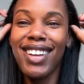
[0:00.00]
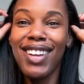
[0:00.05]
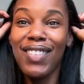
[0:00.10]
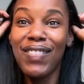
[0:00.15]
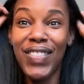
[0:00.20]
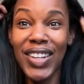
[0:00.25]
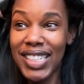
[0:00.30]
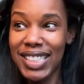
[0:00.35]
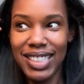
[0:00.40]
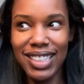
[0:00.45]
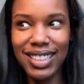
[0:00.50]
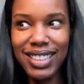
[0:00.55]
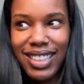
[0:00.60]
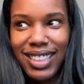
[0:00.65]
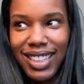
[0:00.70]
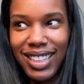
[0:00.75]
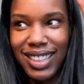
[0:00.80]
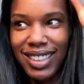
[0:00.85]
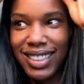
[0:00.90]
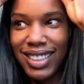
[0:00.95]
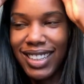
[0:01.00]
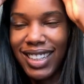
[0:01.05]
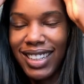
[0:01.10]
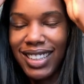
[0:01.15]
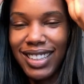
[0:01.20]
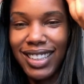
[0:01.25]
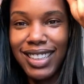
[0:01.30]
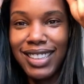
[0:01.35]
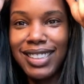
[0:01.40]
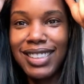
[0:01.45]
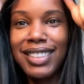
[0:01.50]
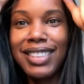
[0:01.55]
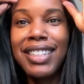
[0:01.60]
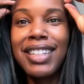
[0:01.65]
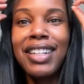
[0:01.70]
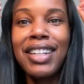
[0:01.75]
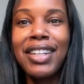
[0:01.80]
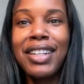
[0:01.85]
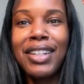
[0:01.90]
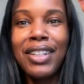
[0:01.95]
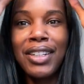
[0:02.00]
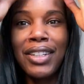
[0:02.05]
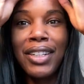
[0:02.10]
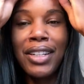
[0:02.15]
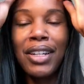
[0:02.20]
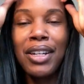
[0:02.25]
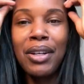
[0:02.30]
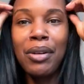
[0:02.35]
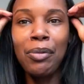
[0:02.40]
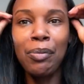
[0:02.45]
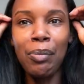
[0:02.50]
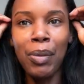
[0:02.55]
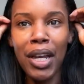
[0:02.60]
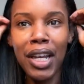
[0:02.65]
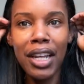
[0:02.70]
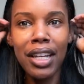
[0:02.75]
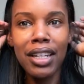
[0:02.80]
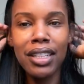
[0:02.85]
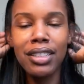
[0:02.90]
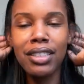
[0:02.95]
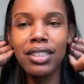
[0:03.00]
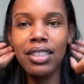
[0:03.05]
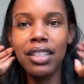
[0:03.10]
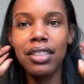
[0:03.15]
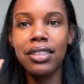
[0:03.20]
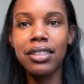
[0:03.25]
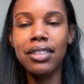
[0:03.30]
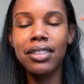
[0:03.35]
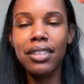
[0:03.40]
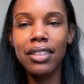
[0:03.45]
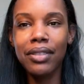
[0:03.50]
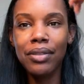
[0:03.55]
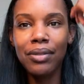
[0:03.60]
physically at least, but it's just